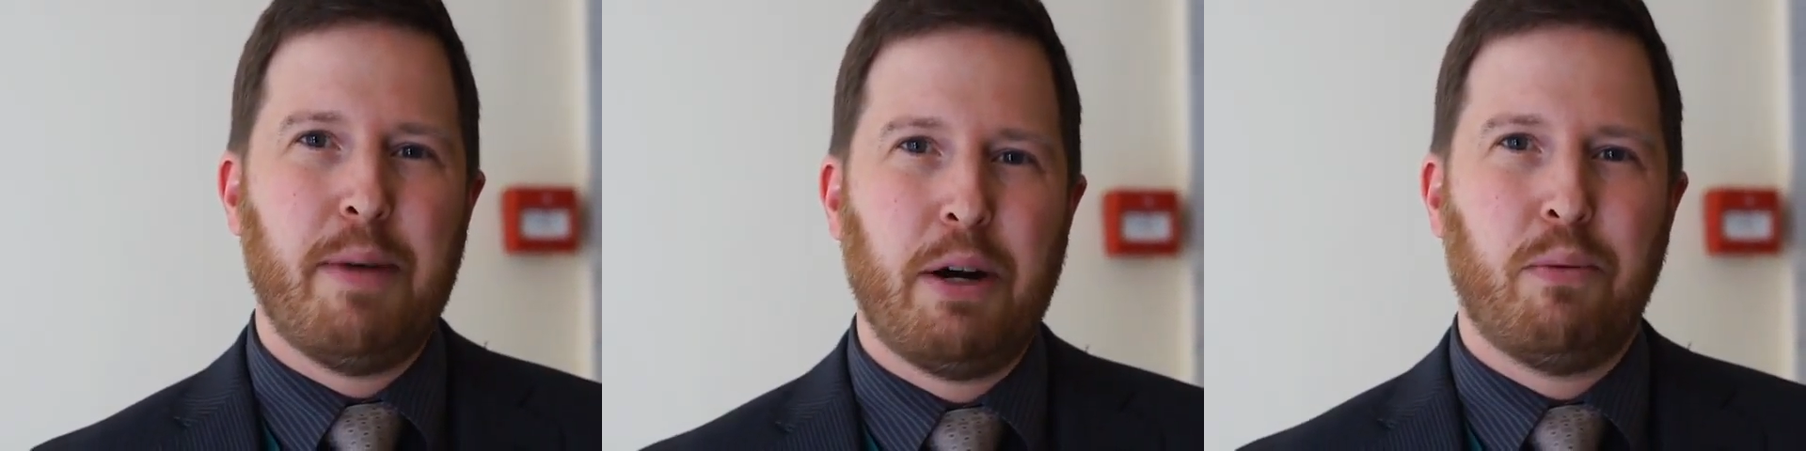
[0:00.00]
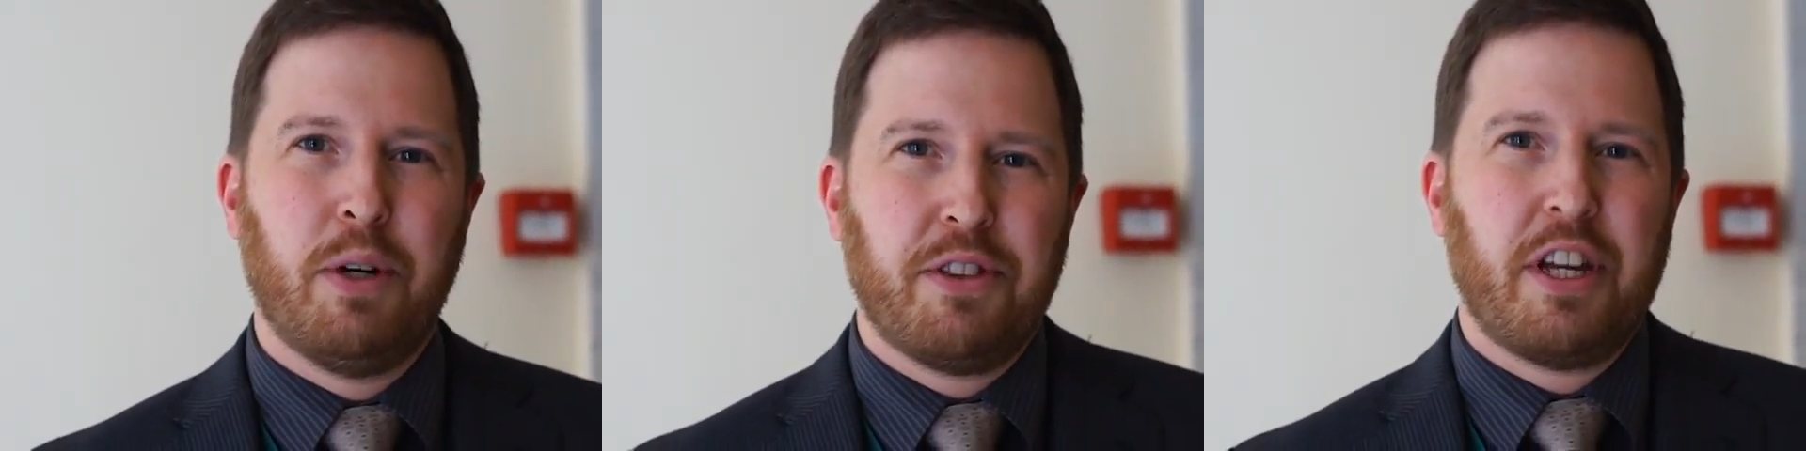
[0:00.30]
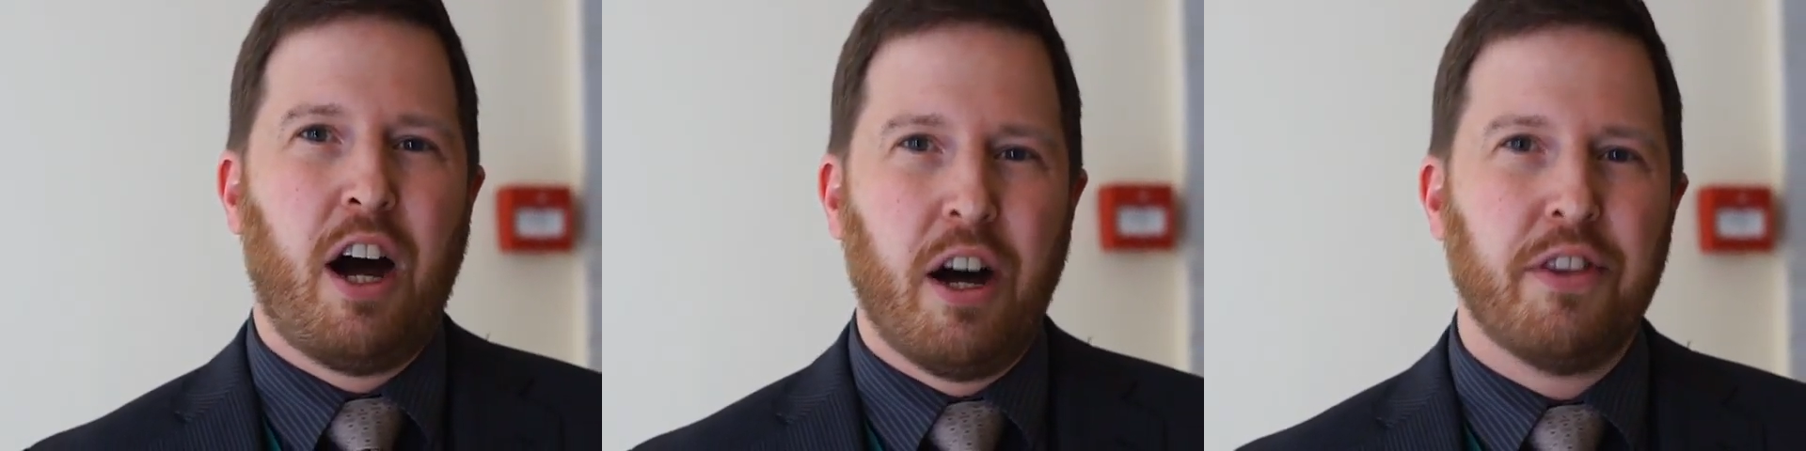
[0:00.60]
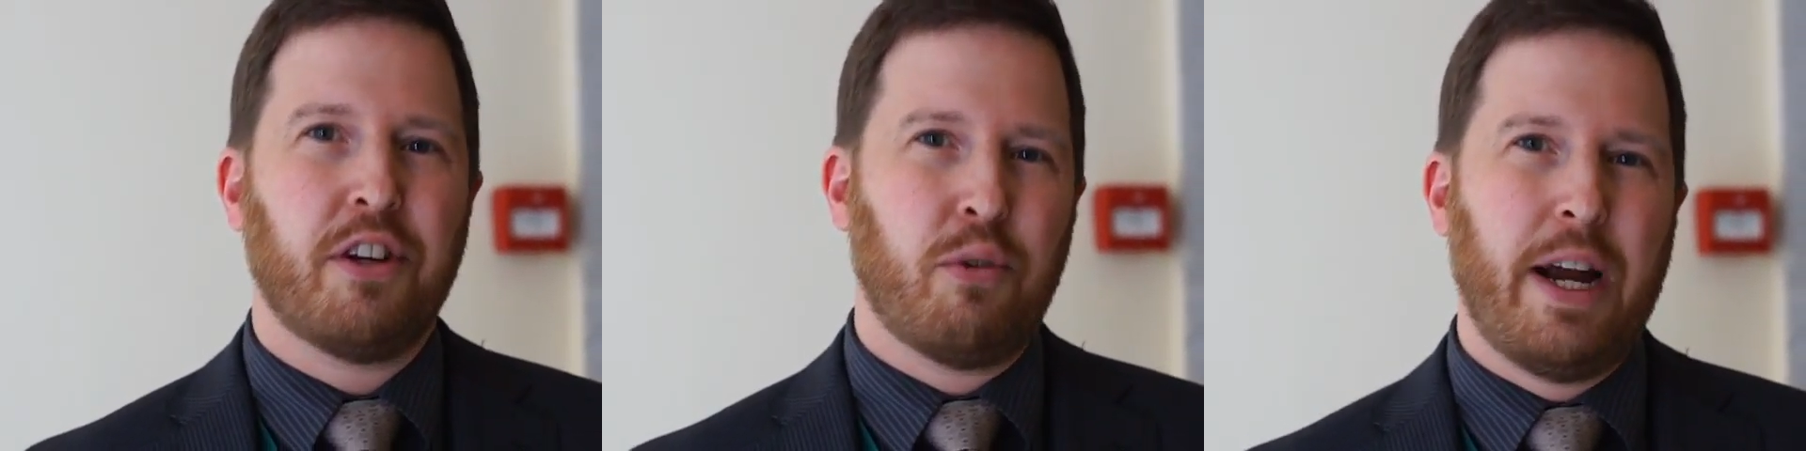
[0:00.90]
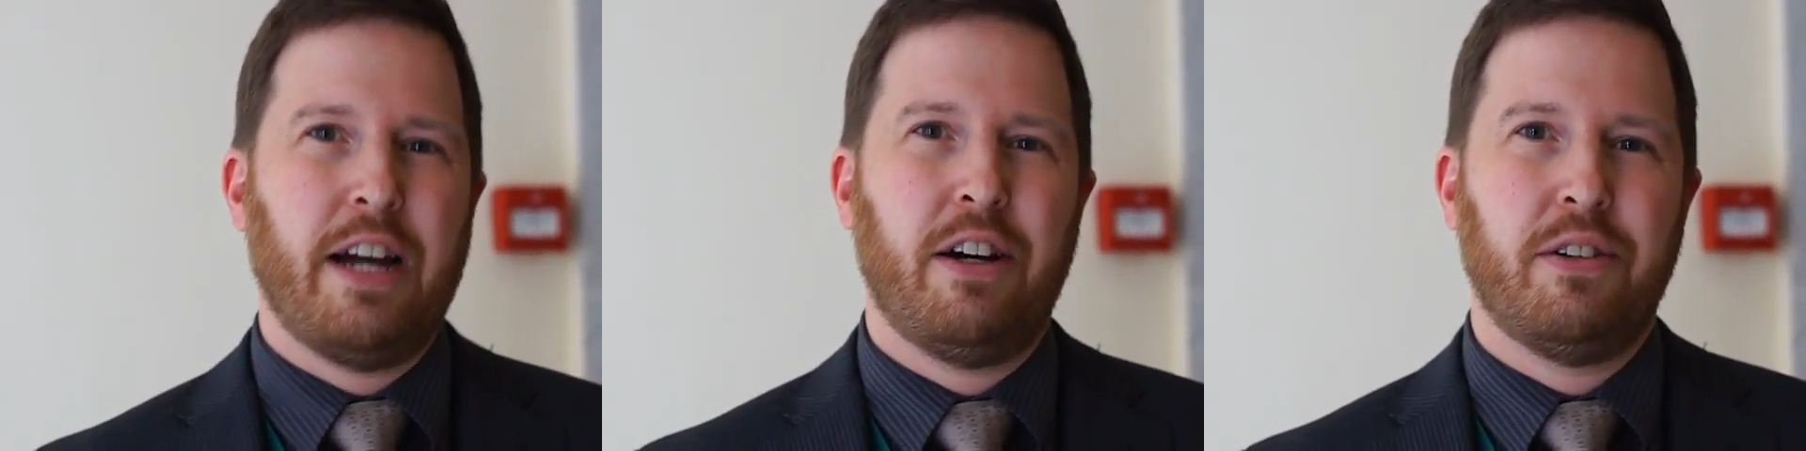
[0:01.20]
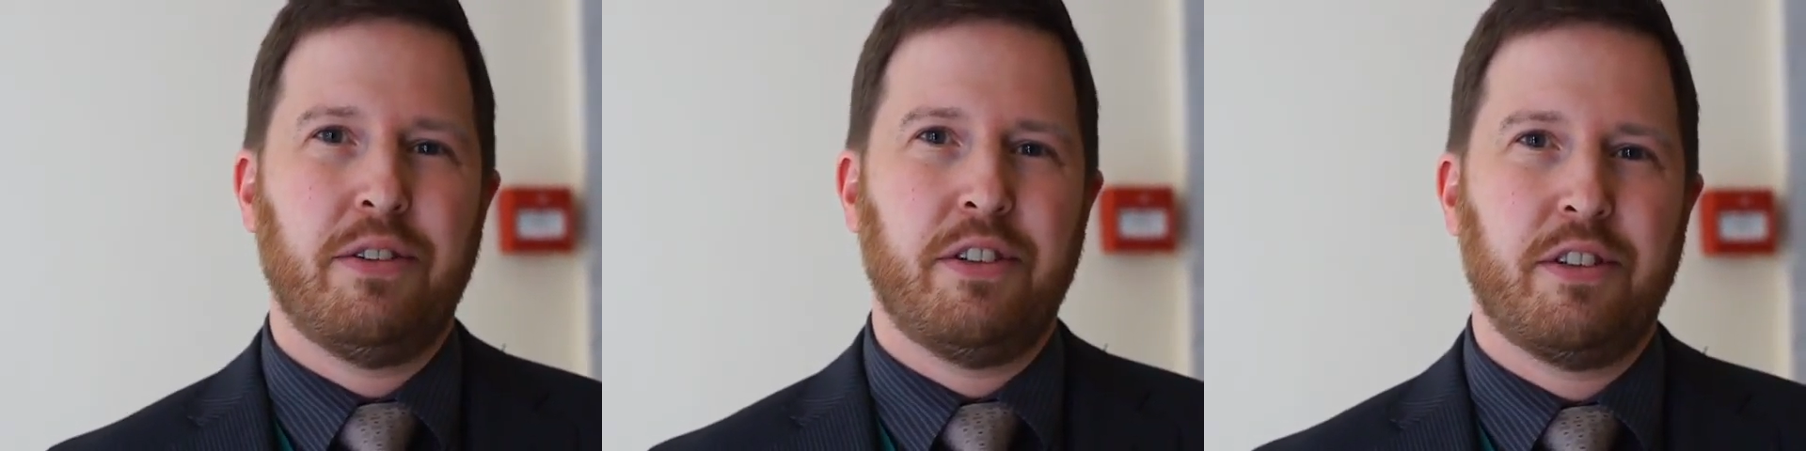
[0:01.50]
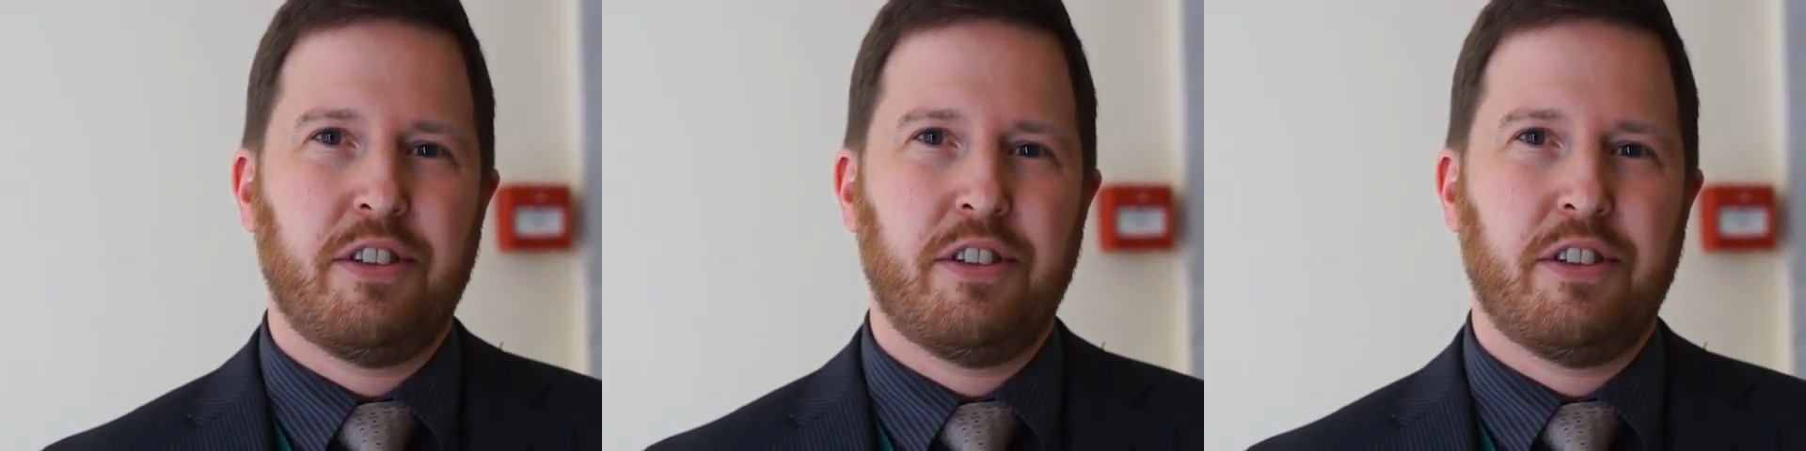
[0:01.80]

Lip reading: about what the on-the-ground